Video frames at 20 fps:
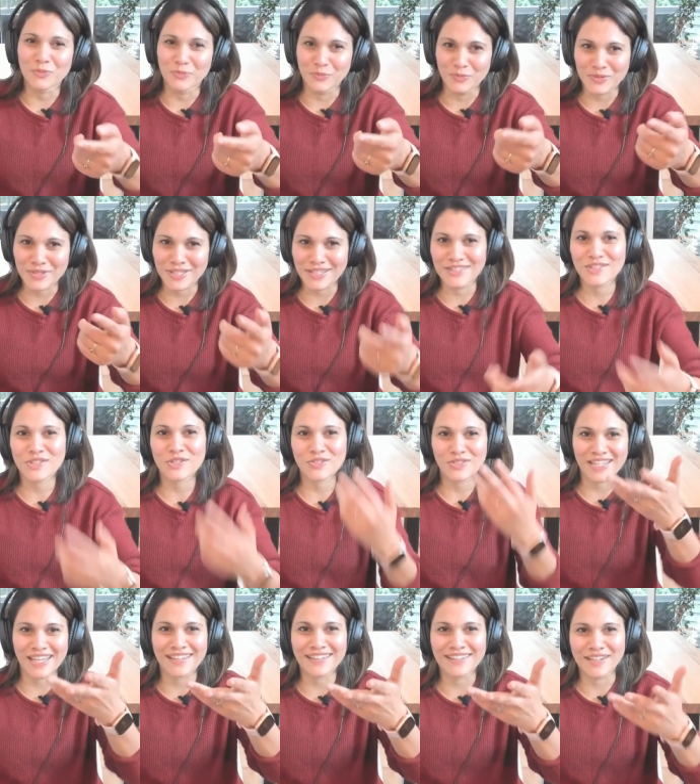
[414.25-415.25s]
Since
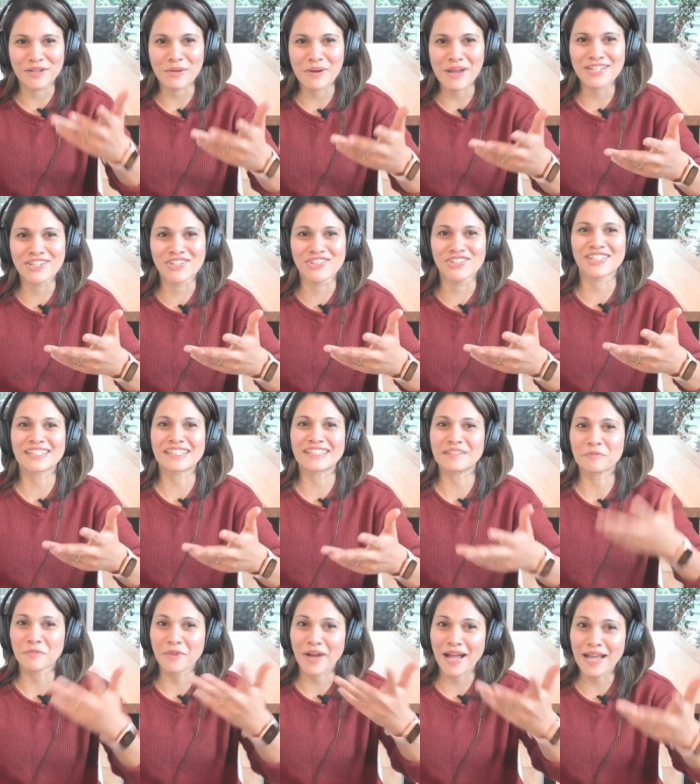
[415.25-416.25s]
you said the
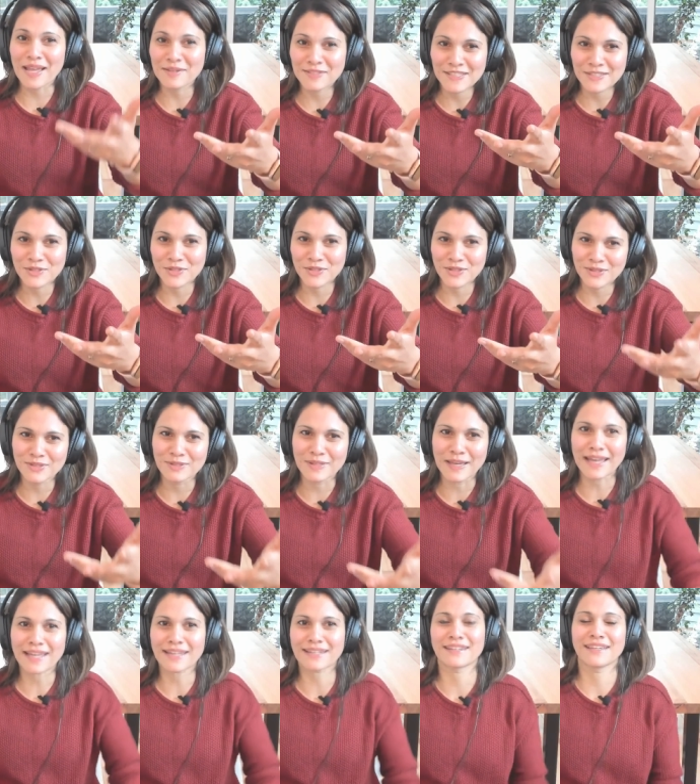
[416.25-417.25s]
question, why did you do
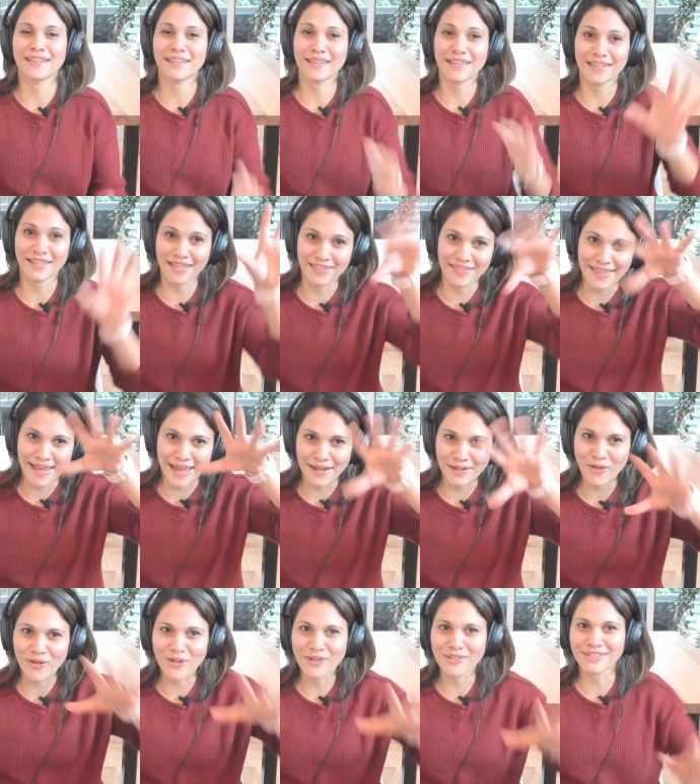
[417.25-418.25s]
that in
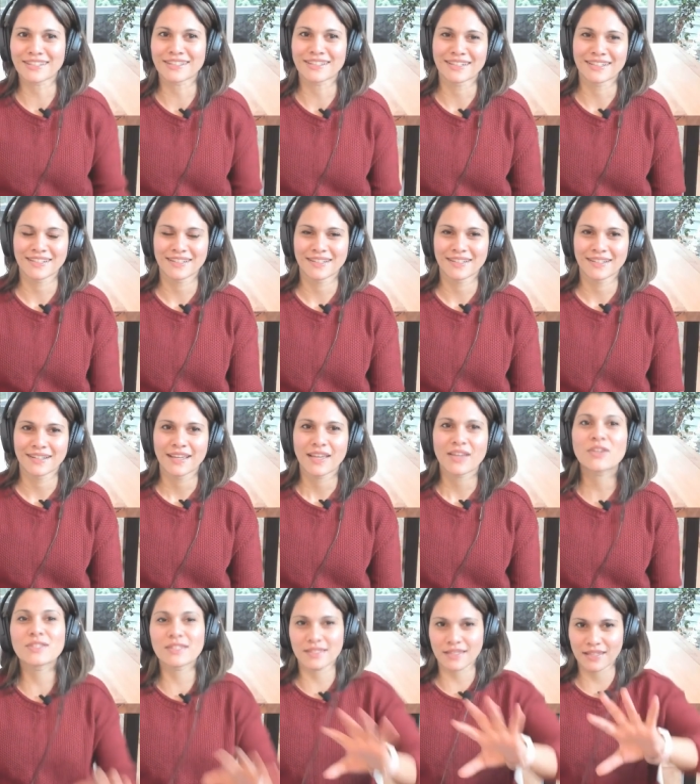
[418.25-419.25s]
that order?
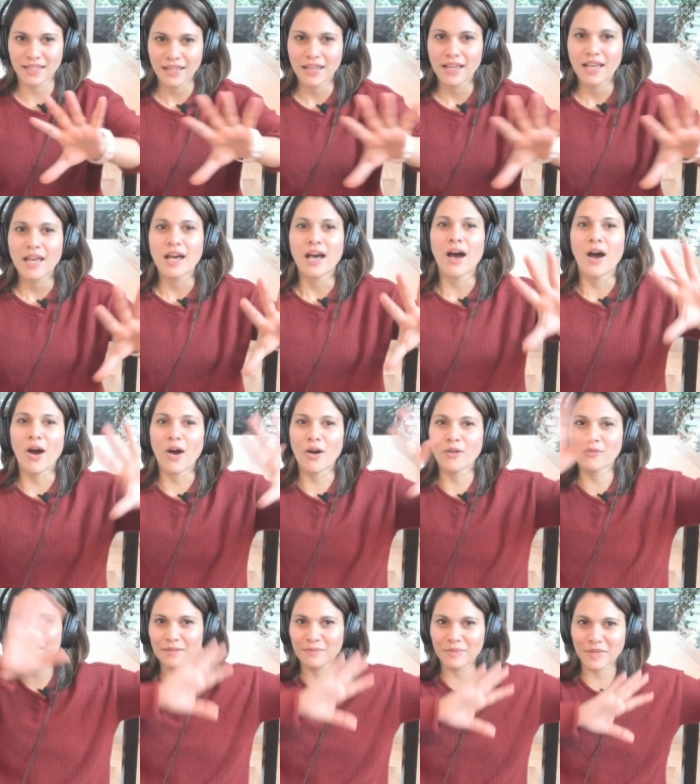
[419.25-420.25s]
Because
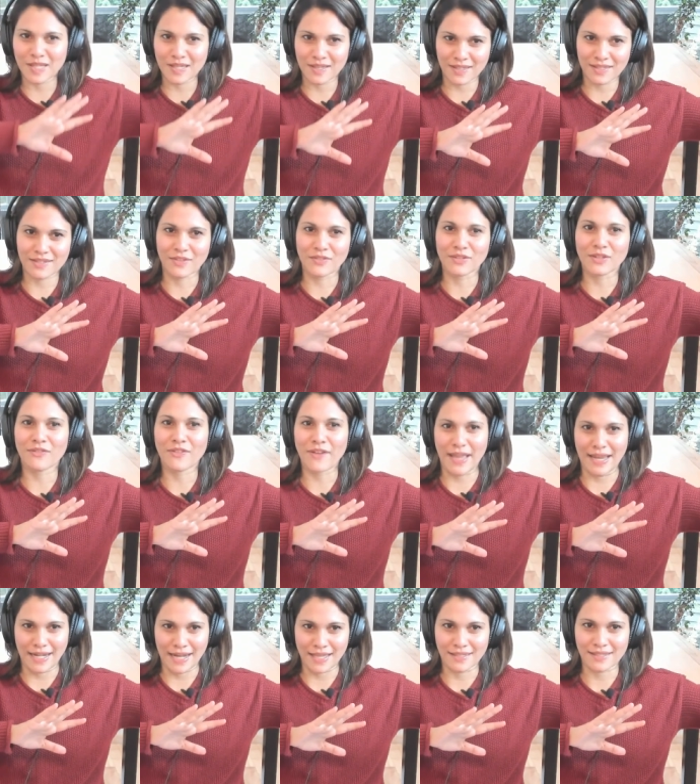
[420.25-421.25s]
obviously because of the
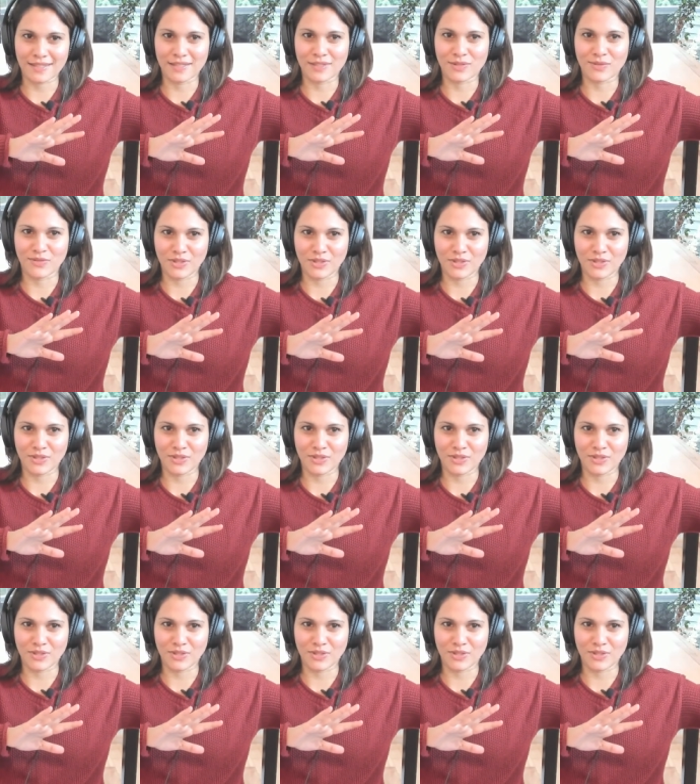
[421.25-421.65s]
finances